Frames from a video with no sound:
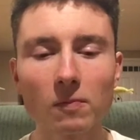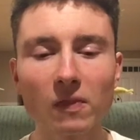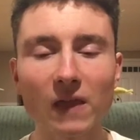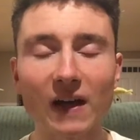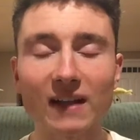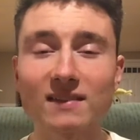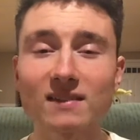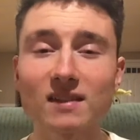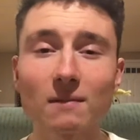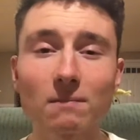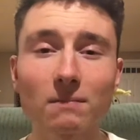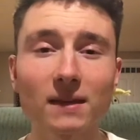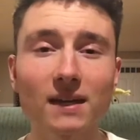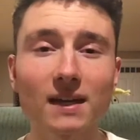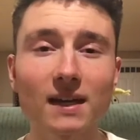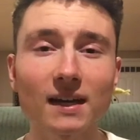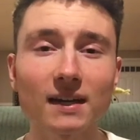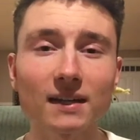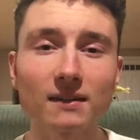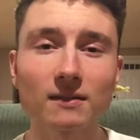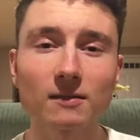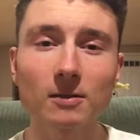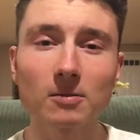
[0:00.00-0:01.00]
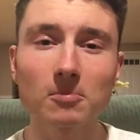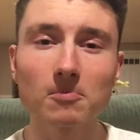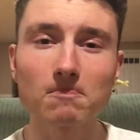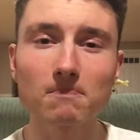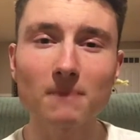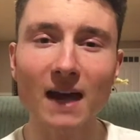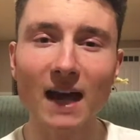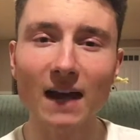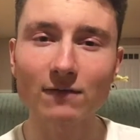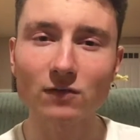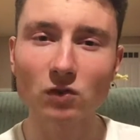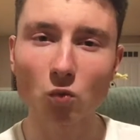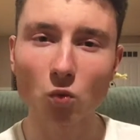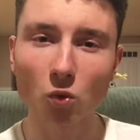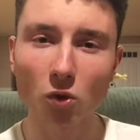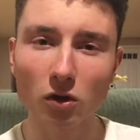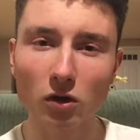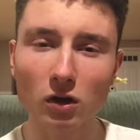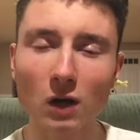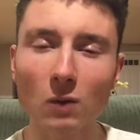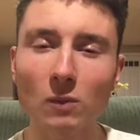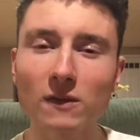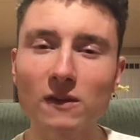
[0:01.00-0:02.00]
That's something I have to
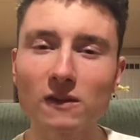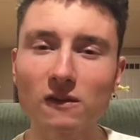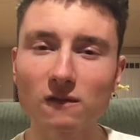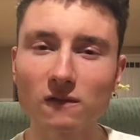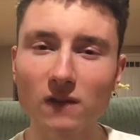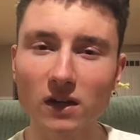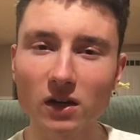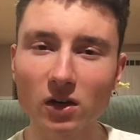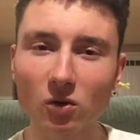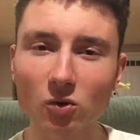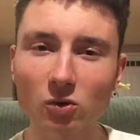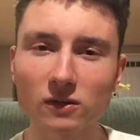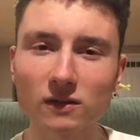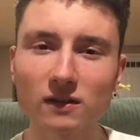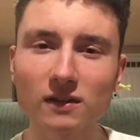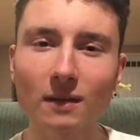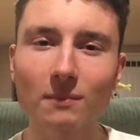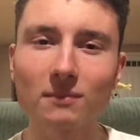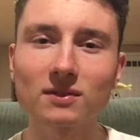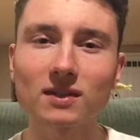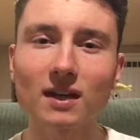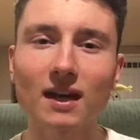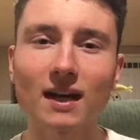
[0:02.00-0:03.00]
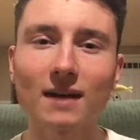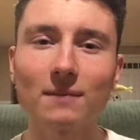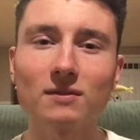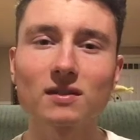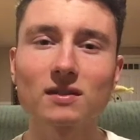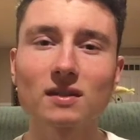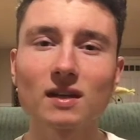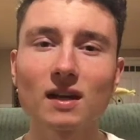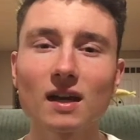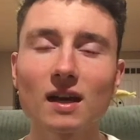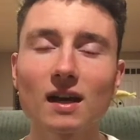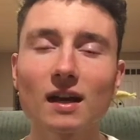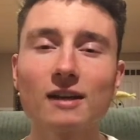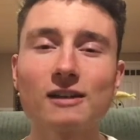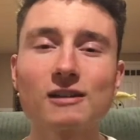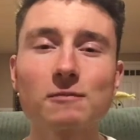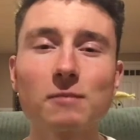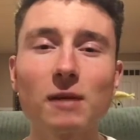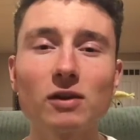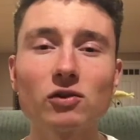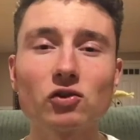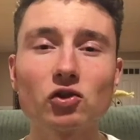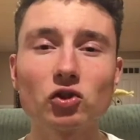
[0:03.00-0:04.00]
work on with these videos sometimes,
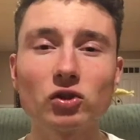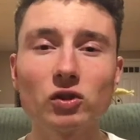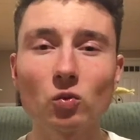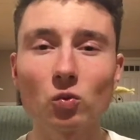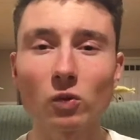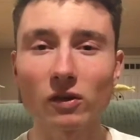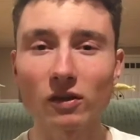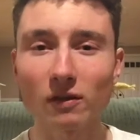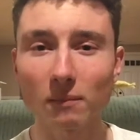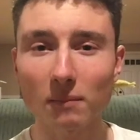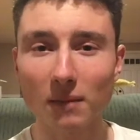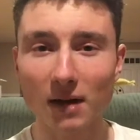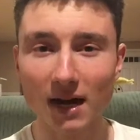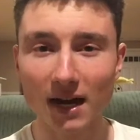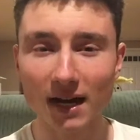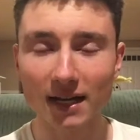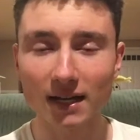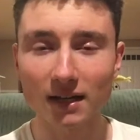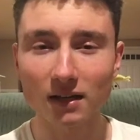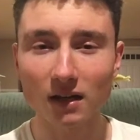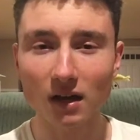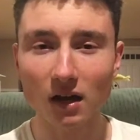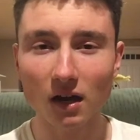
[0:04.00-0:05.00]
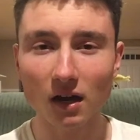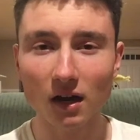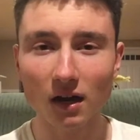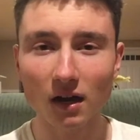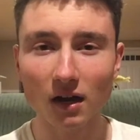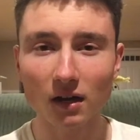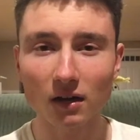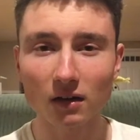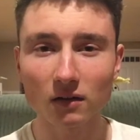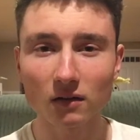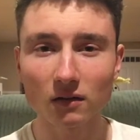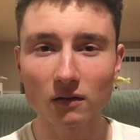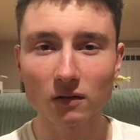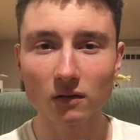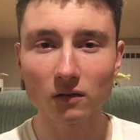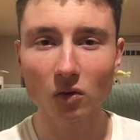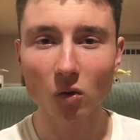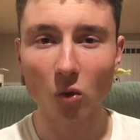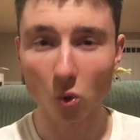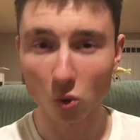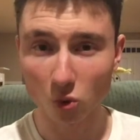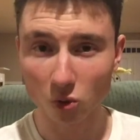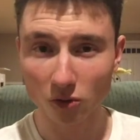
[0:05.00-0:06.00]
especially with my
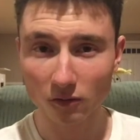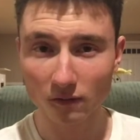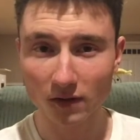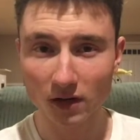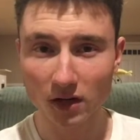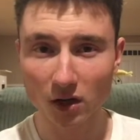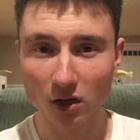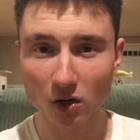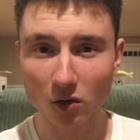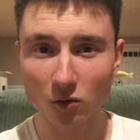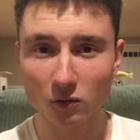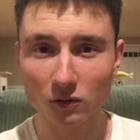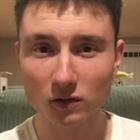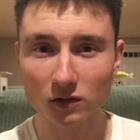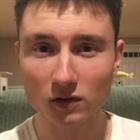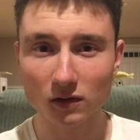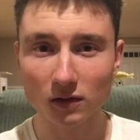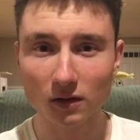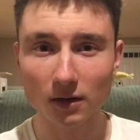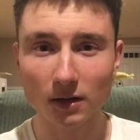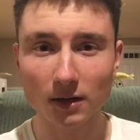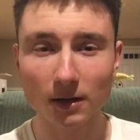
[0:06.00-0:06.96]
older videos.